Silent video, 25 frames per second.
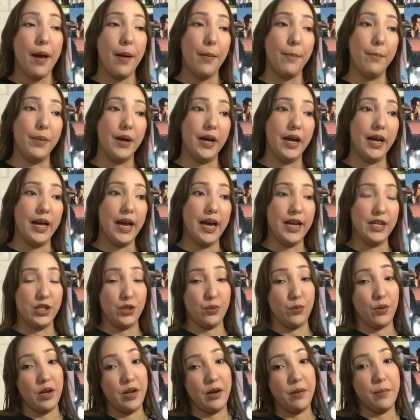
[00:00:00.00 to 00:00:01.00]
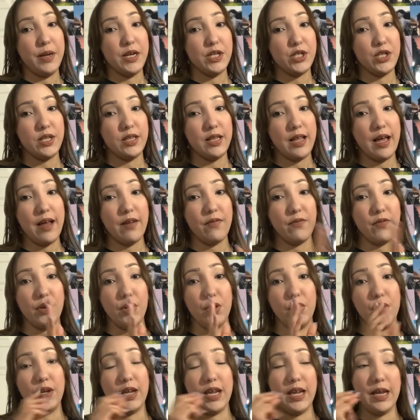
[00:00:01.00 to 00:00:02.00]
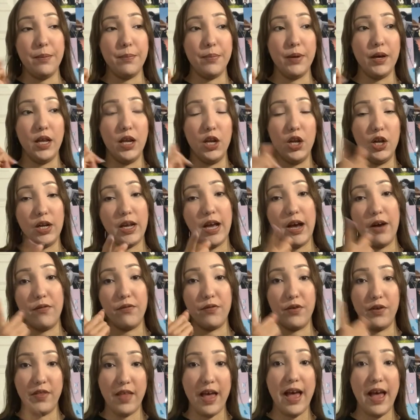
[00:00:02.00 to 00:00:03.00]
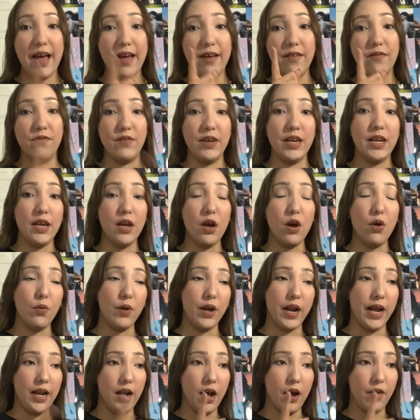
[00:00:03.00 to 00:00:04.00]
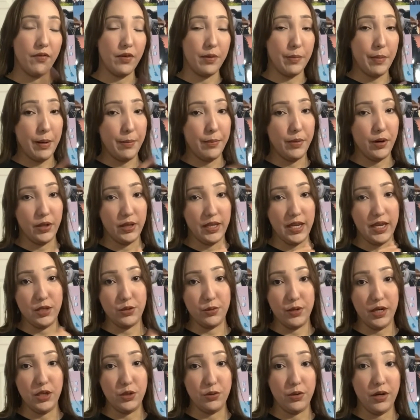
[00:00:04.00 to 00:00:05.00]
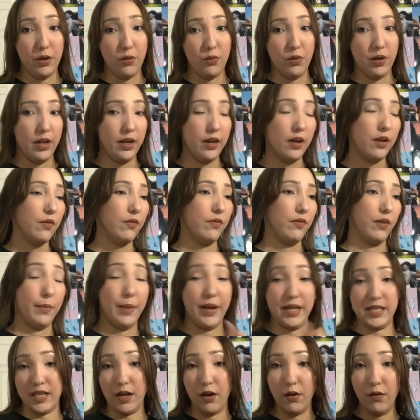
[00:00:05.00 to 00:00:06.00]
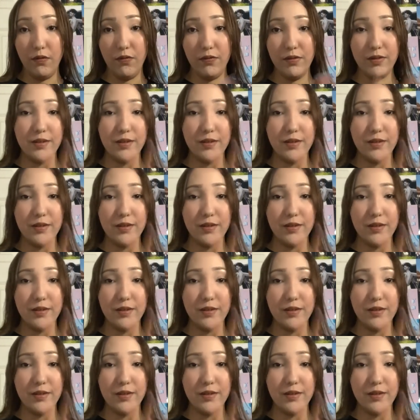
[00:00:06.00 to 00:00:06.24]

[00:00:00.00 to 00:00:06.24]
But I just wanted to mention that for you to keep a lookout for that video, what I got for my birthday 2021 for myself,